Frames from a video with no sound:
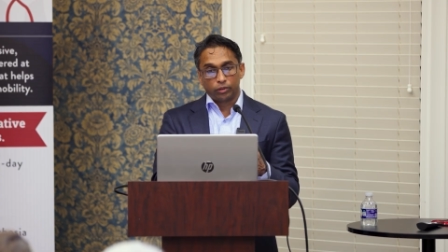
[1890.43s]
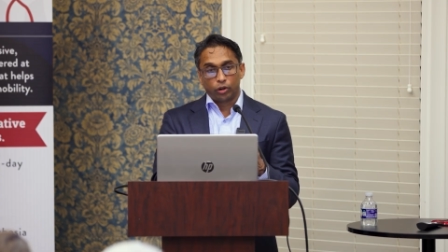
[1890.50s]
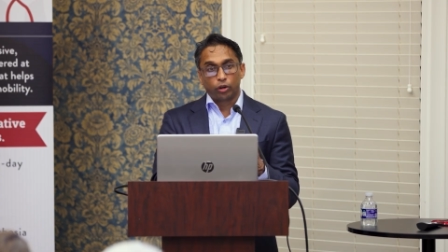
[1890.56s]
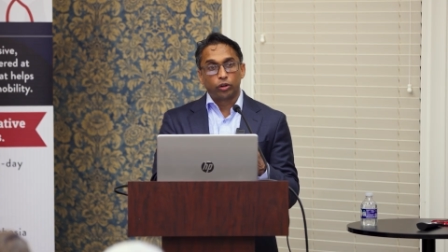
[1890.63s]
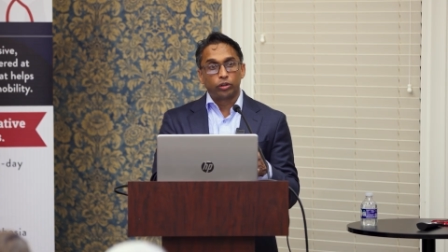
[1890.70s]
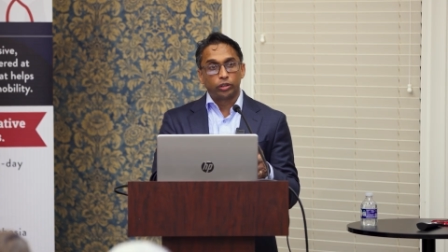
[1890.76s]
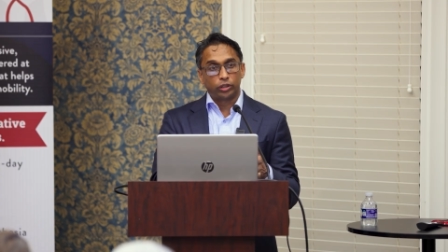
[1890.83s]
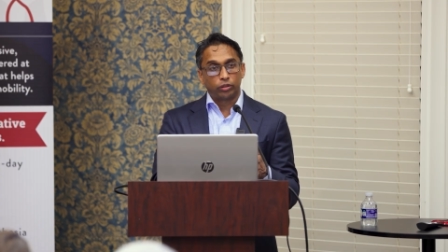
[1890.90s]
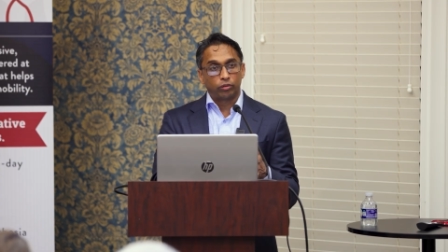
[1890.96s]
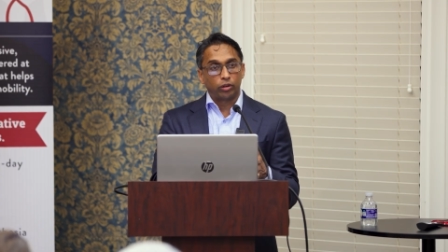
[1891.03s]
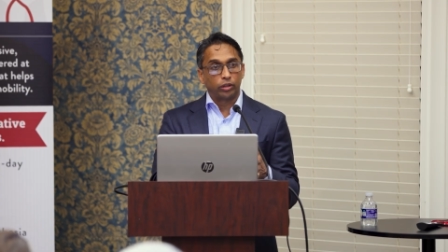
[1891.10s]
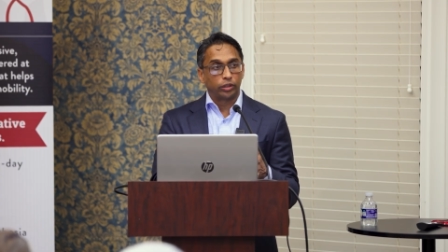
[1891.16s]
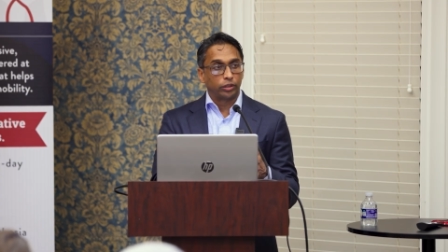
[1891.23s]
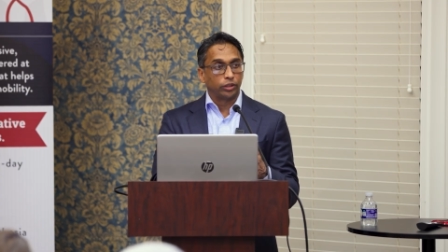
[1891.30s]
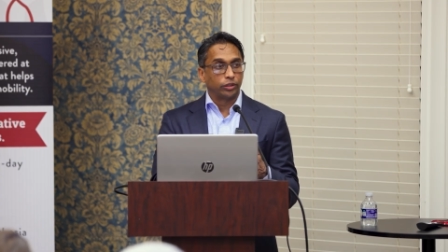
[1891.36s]
earlier
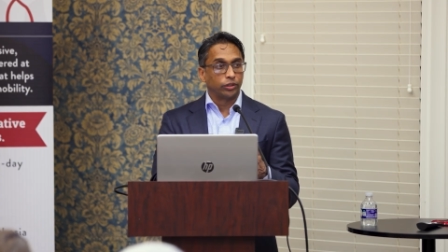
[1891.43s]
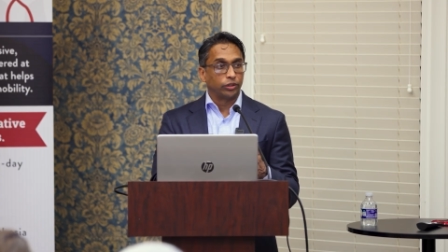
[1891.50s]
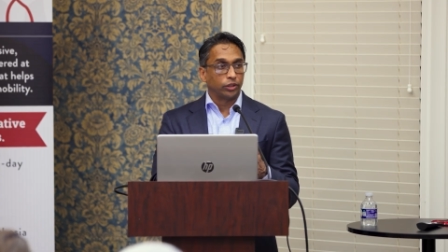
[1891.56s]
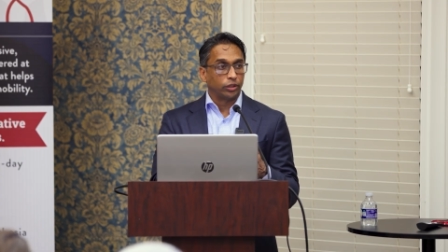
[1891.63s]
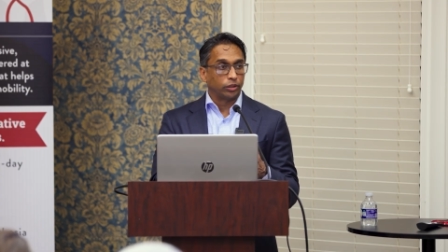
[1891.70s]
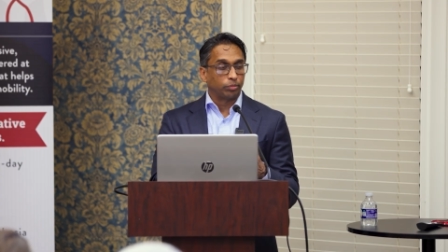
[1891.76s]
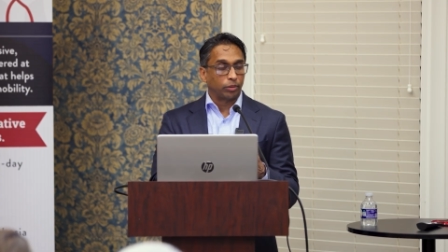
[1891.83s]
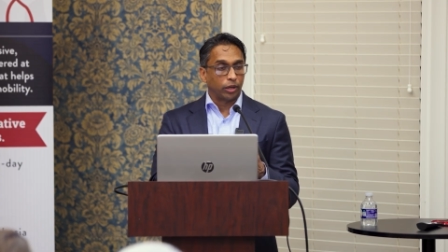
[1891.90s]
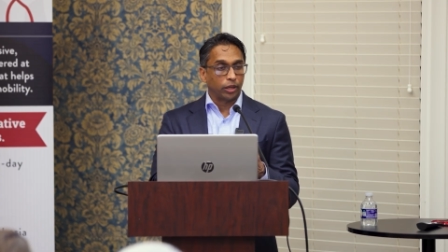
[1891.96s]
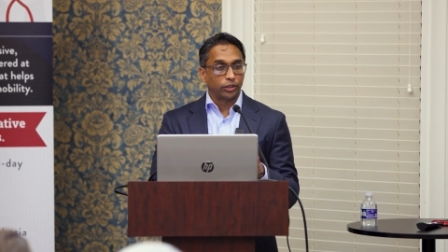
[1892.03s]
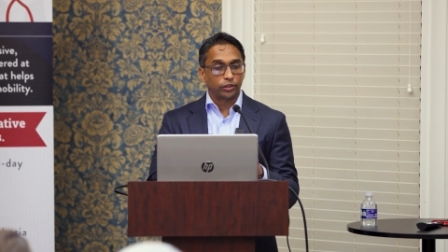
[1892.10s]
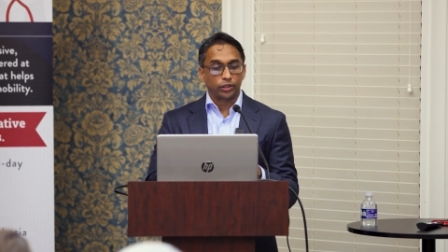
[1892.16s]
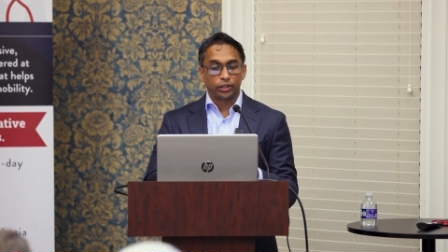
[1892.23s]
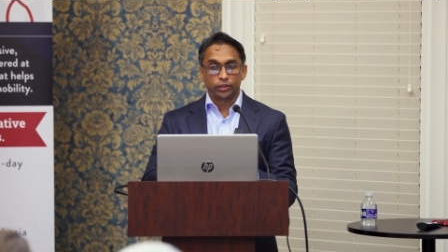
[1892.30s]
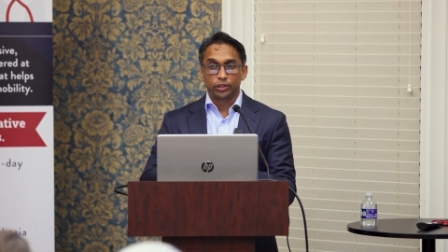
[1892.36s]
on in the disease
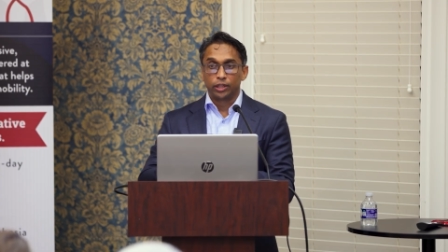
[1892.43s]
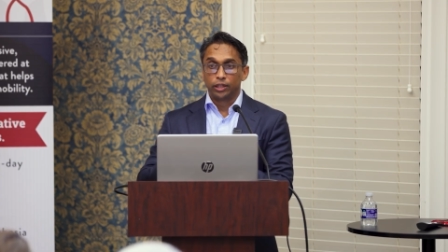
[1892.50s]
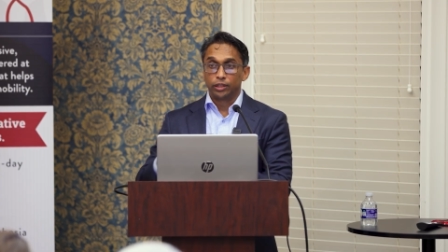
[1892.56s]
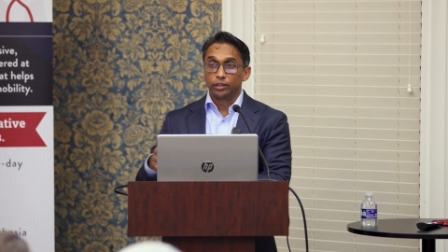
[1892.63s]
process